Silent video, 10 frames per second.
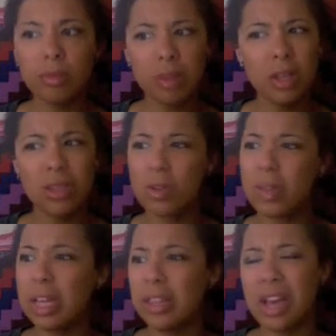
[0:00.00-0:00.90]
And so
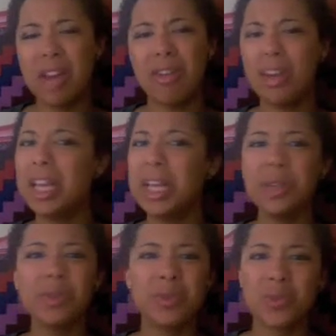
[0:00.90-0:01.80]
that early
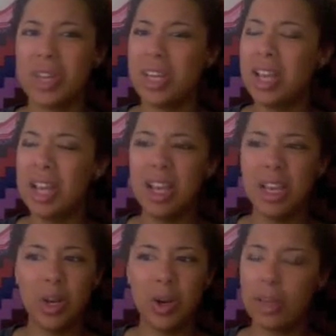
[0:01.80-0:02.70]
history,
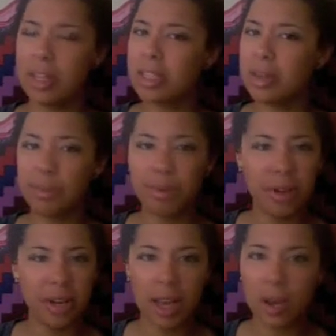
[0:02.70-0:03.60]
isn't
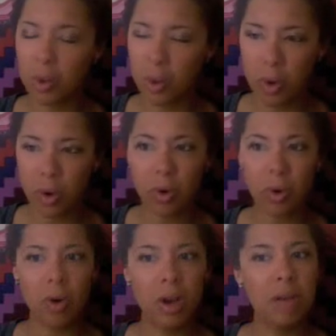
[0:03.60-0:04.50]
pretty at all,
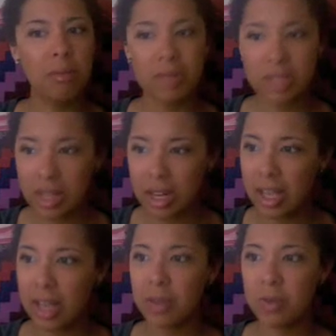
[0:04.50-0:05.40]
particularly
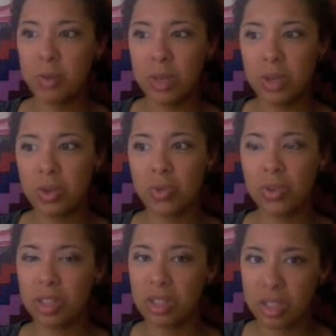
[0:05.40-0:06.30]
as we sort of
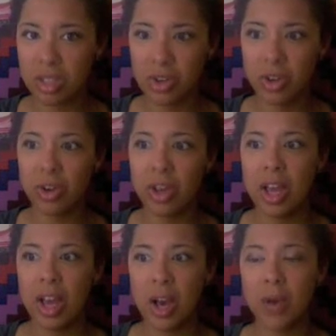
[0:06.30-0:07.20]
consider
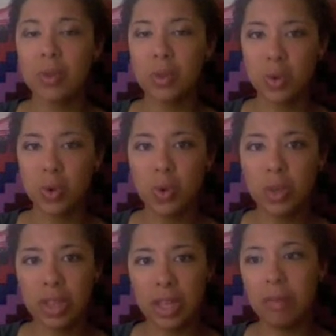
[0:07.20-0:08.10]
how school
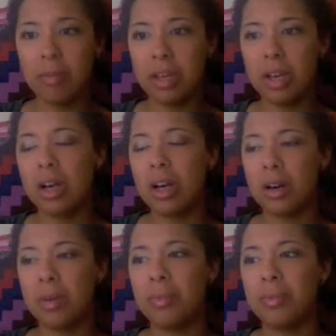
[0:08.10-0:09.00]
would then
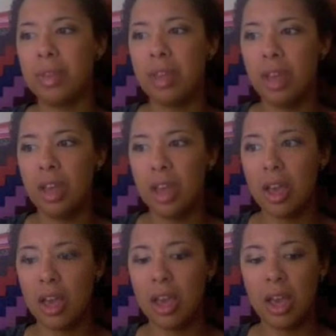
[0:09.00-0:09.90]
become
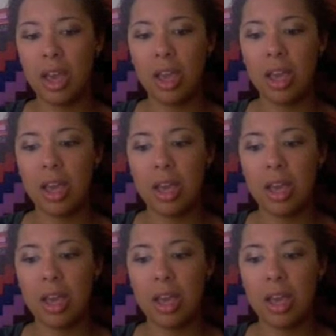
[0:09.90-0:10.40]
a